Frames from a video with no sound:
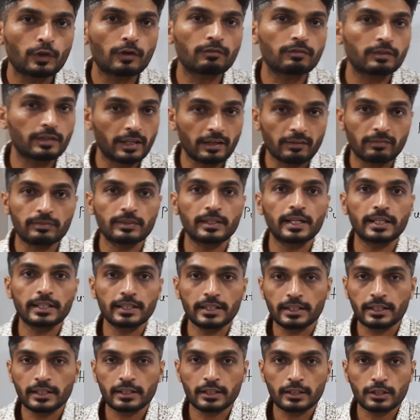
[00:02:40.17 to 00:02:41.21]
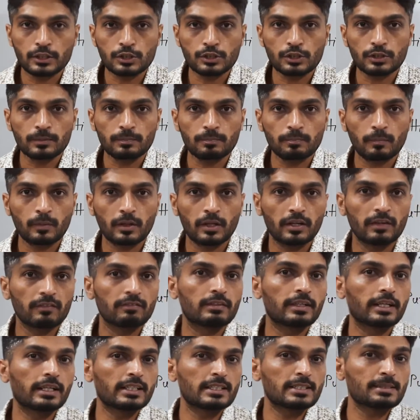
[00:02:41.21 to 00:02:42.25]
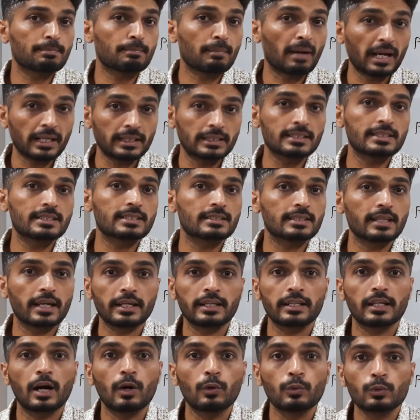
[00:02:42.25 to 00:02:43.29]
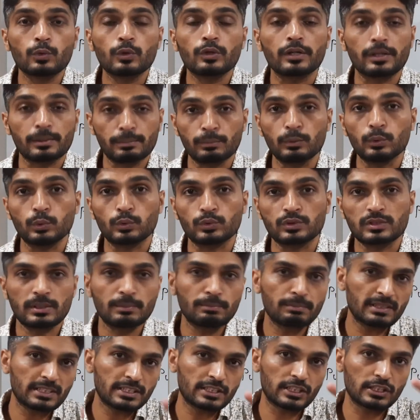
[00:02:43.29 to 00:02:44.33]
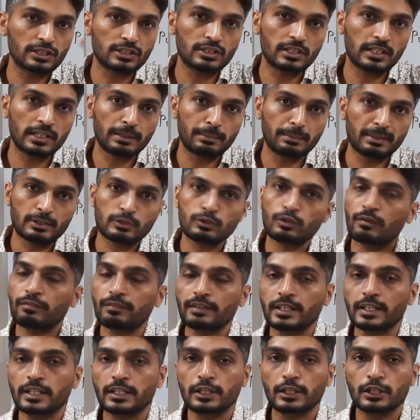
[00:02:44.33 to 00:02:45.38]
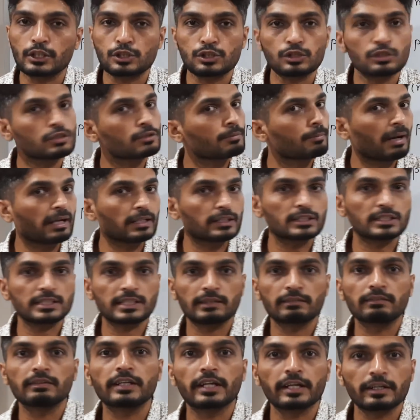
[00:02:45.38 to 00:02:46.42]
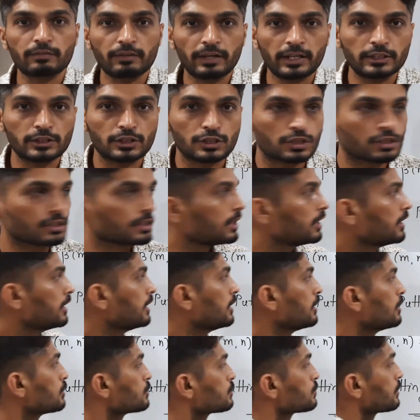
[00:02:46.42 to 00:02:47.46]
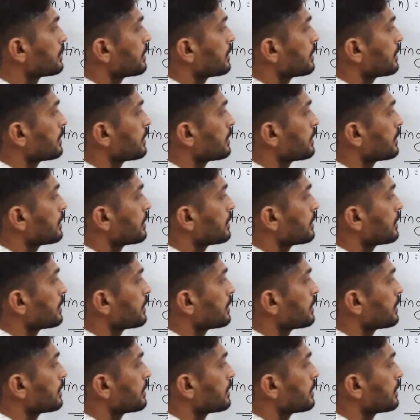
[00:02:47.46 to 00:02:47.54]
of definite integration? If there is minus sign, how to remove? Simply change the limits of integration, the minus sign will get vanished. So